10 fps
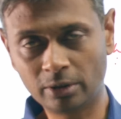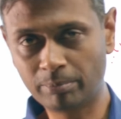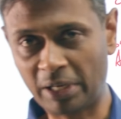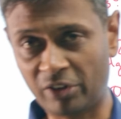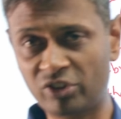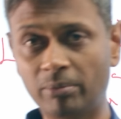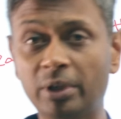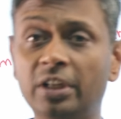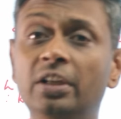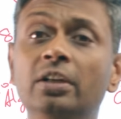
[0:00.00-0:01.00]
para
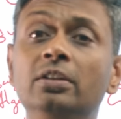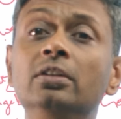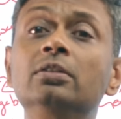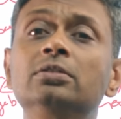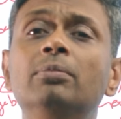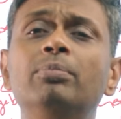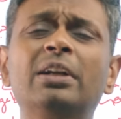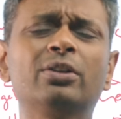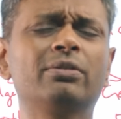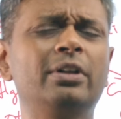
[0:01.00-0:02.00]
summary and some
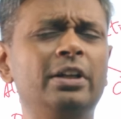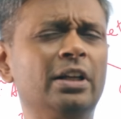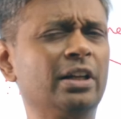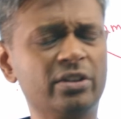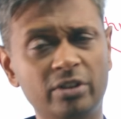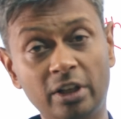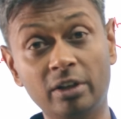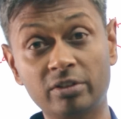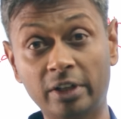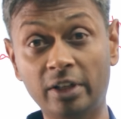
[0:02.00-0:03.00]
parts of critical
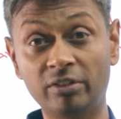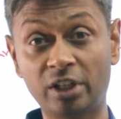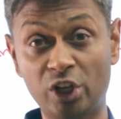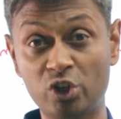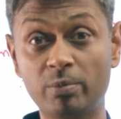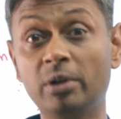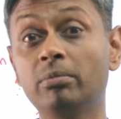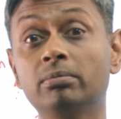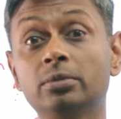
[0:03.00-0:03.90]
reasoning, sentence arrangement,